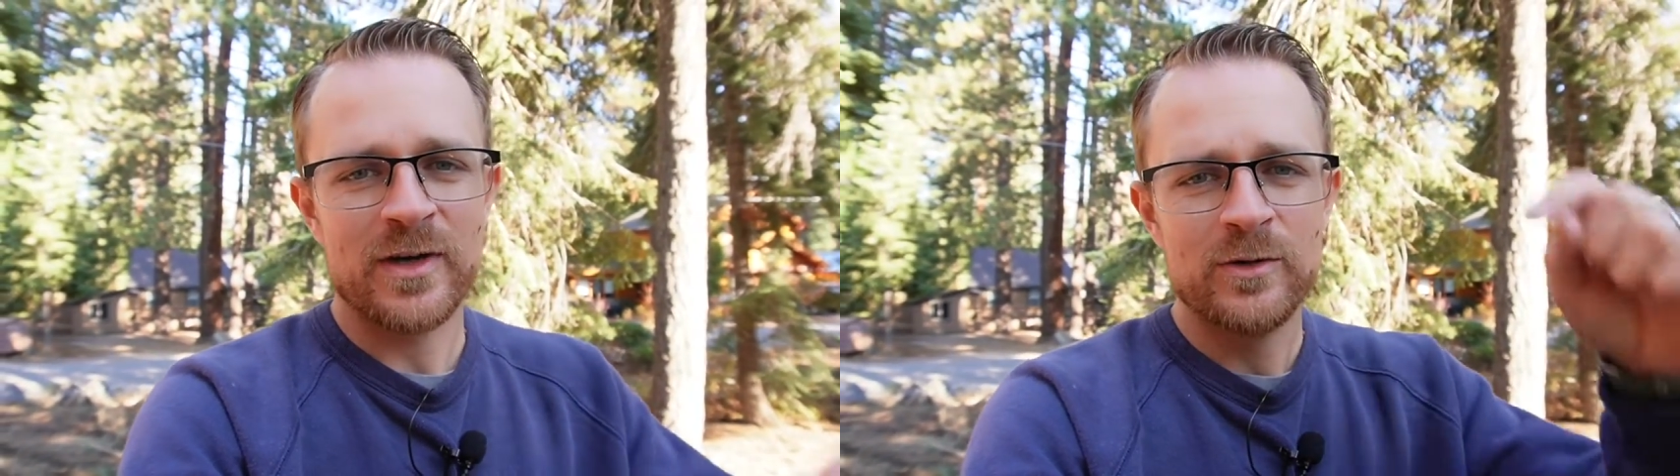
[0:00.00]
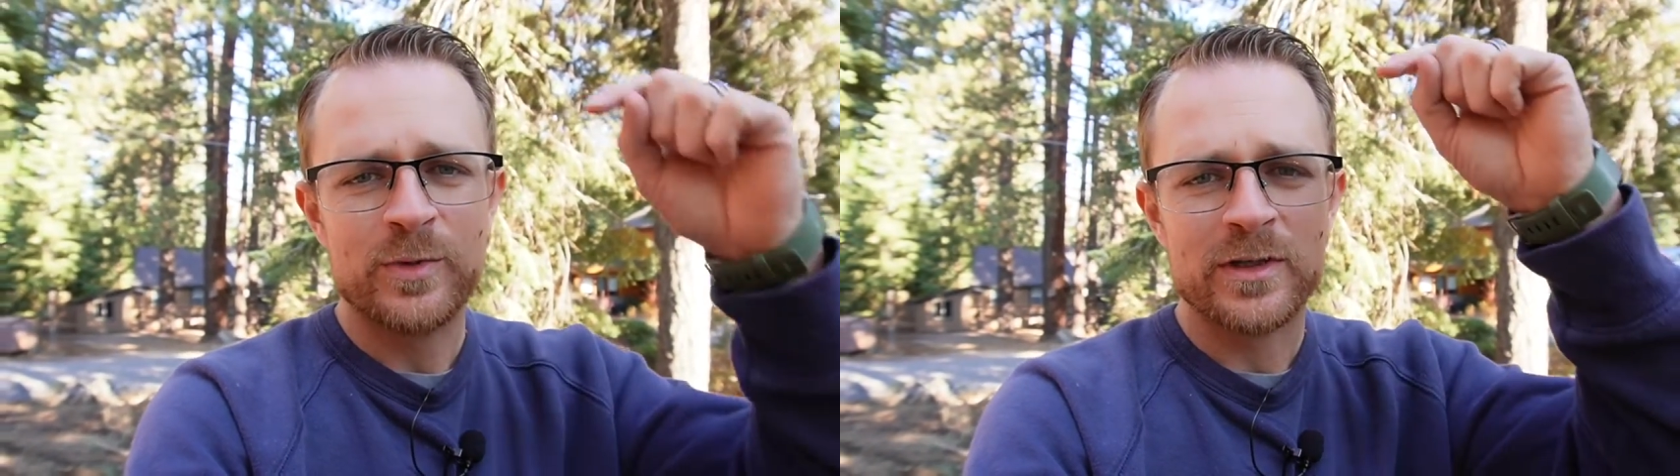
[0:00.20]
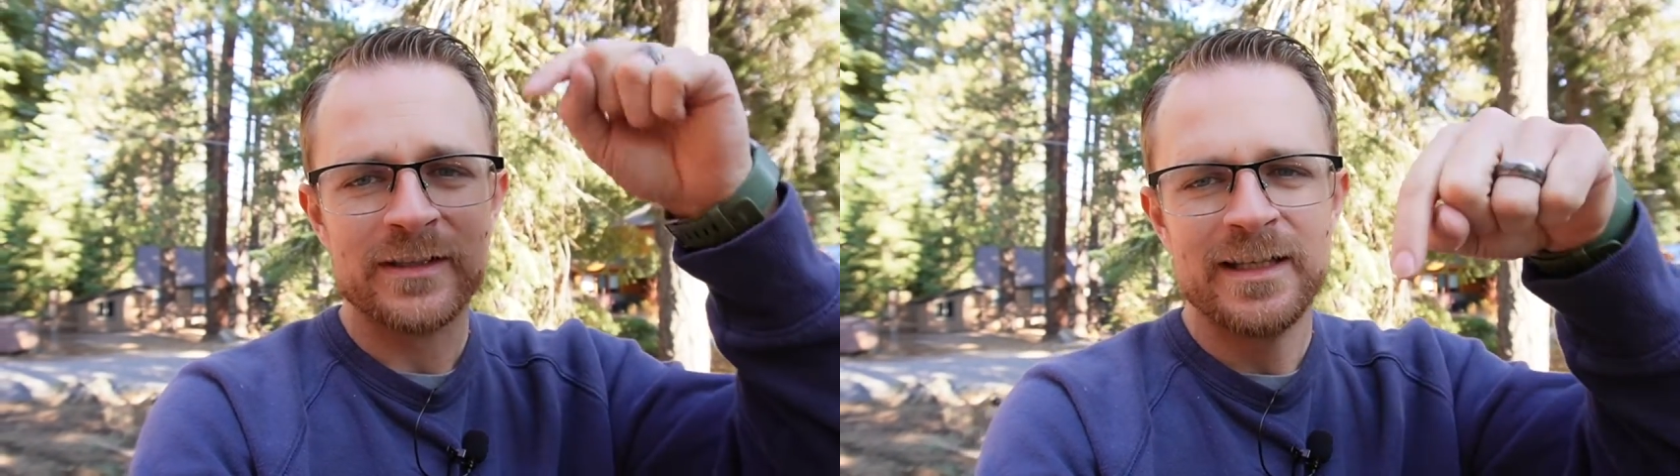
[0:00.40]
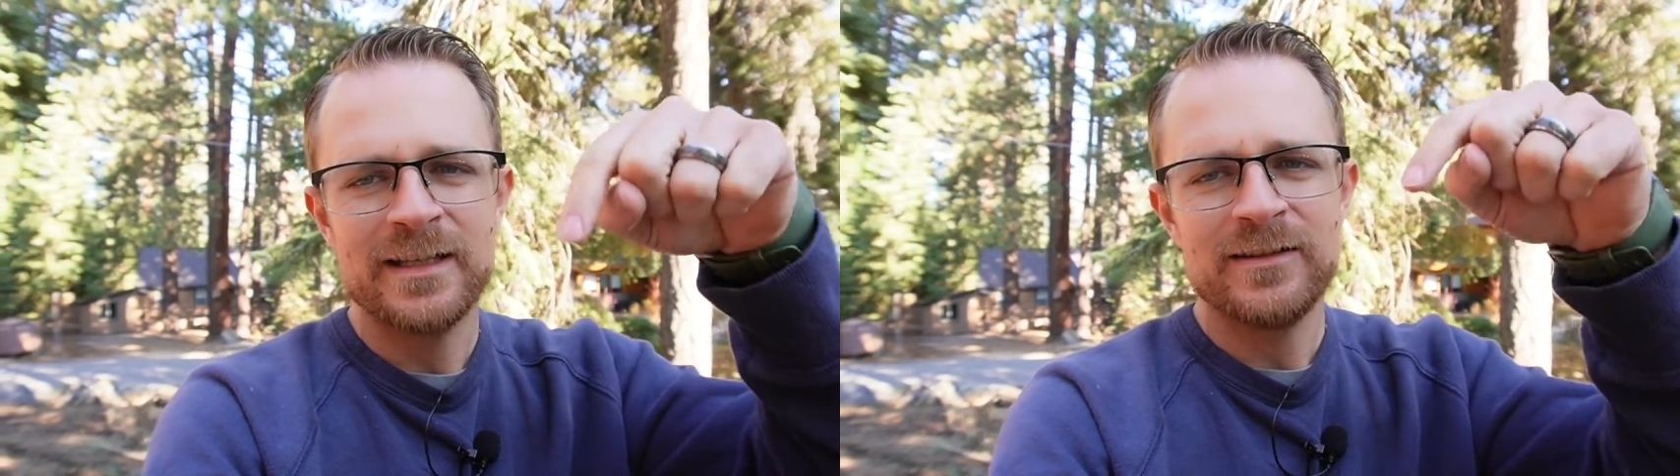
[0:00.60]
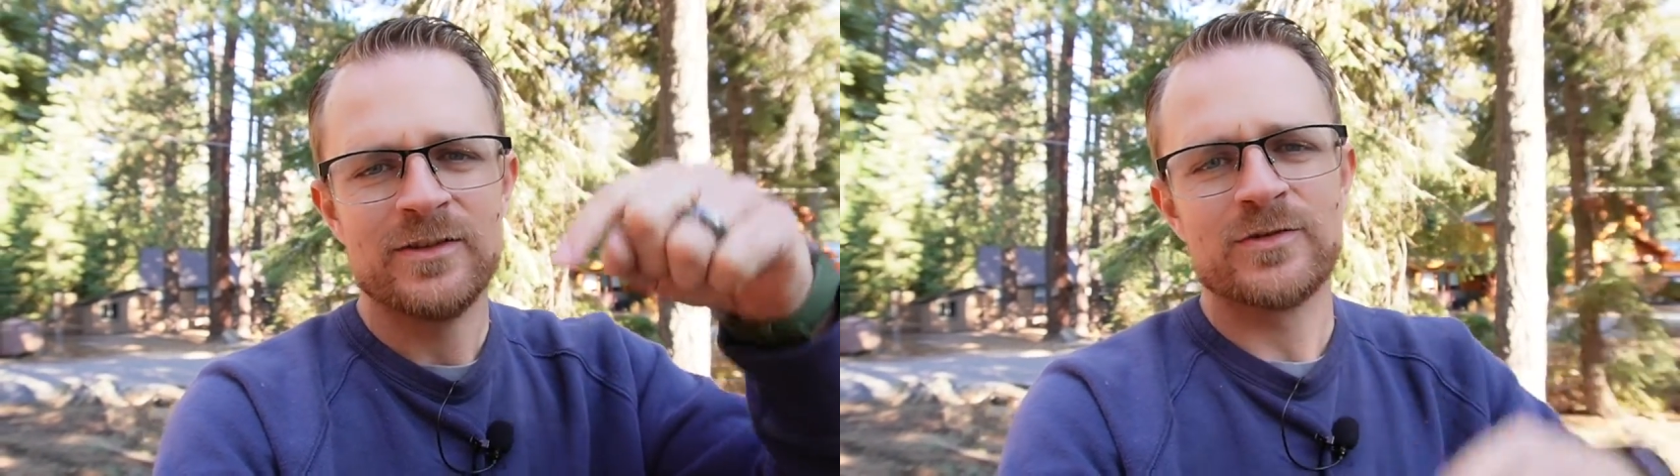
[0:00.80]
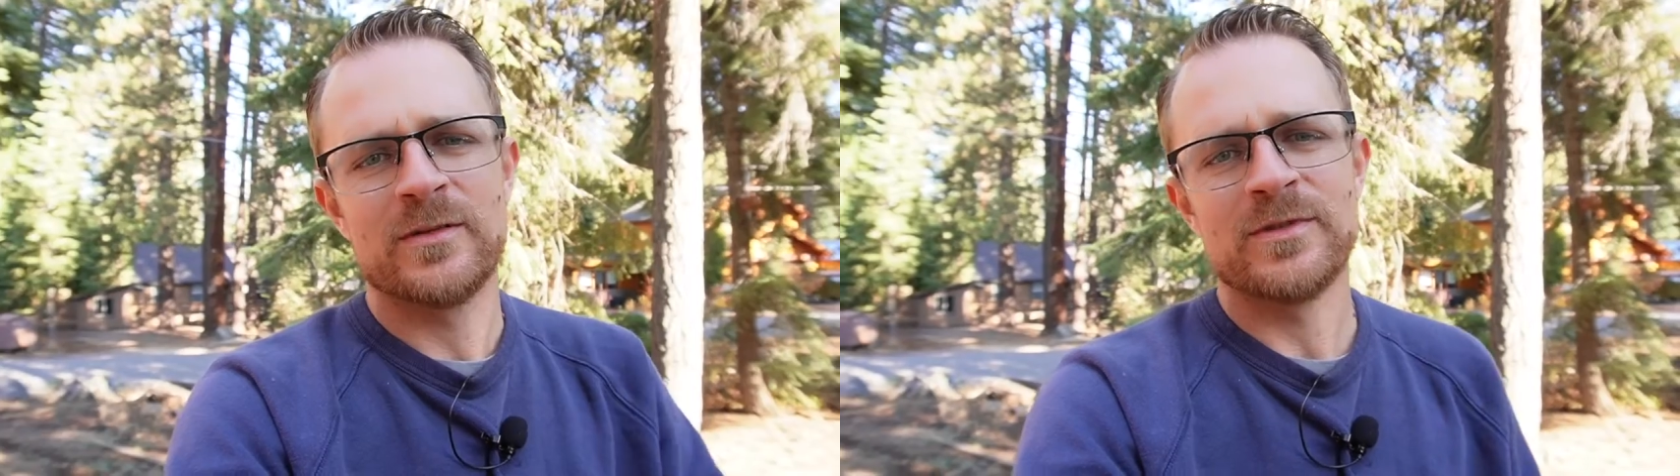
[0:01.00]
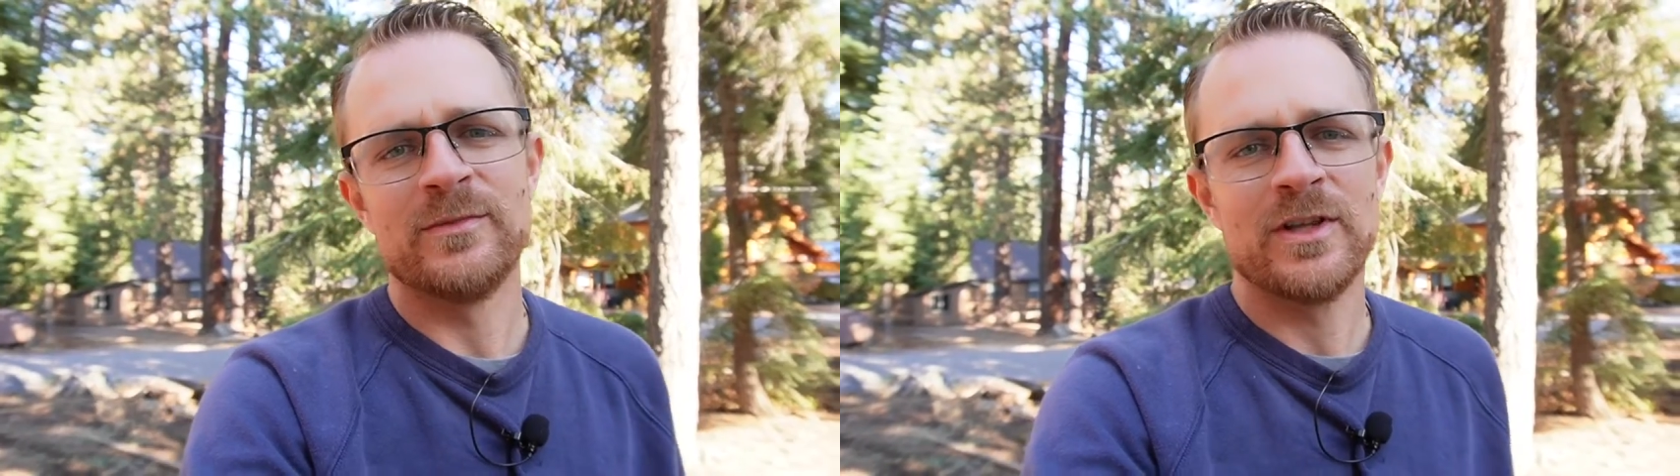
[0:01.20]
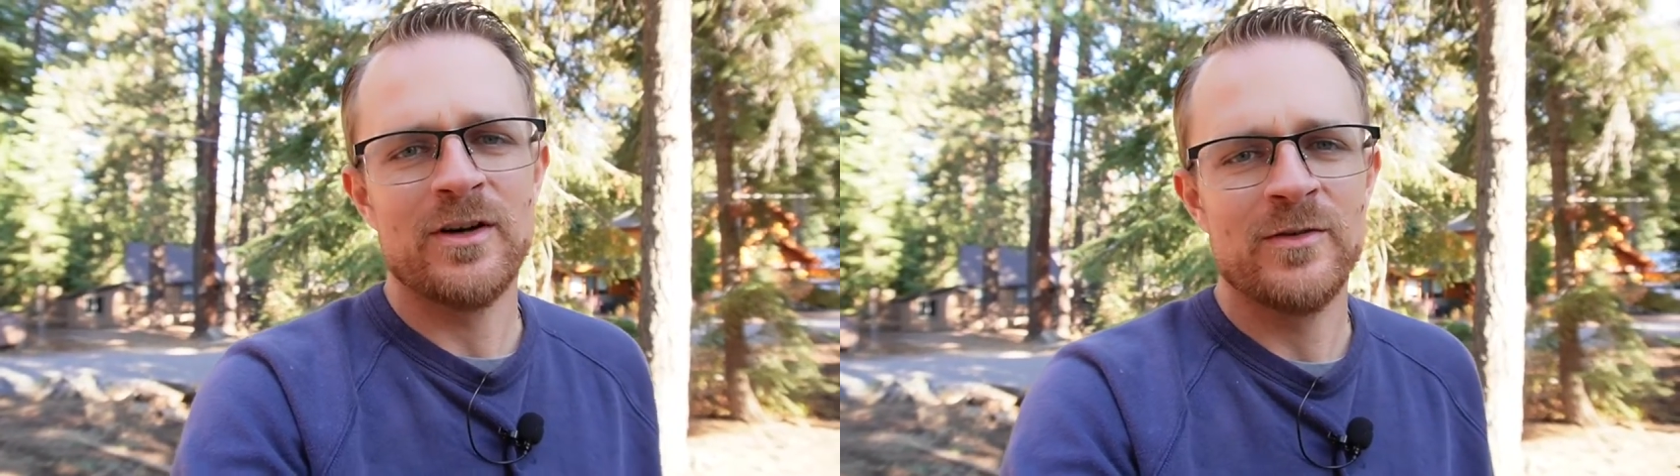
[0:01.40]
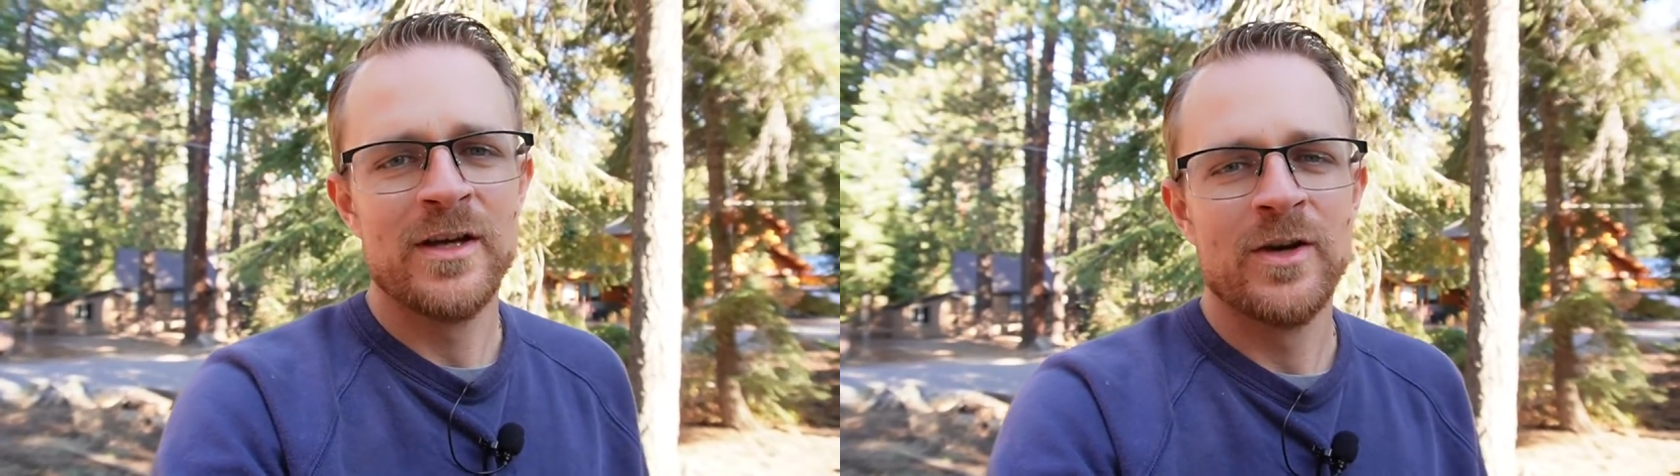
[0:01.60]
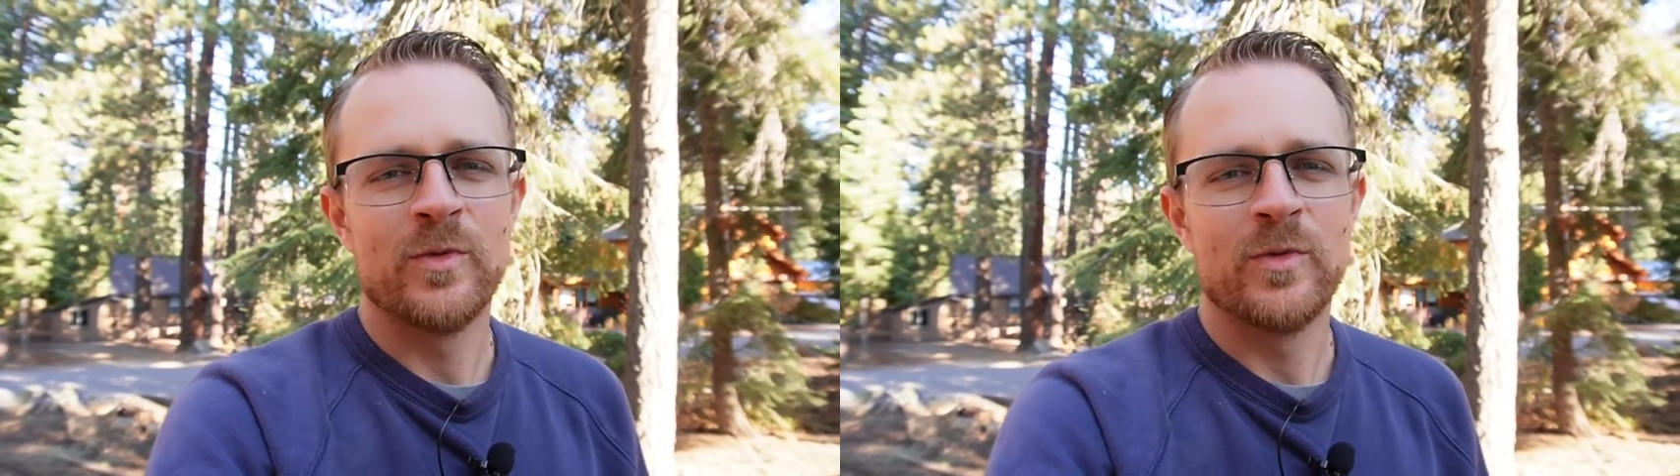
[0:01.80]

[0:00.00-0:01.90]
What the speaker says: So I will put a link in the description below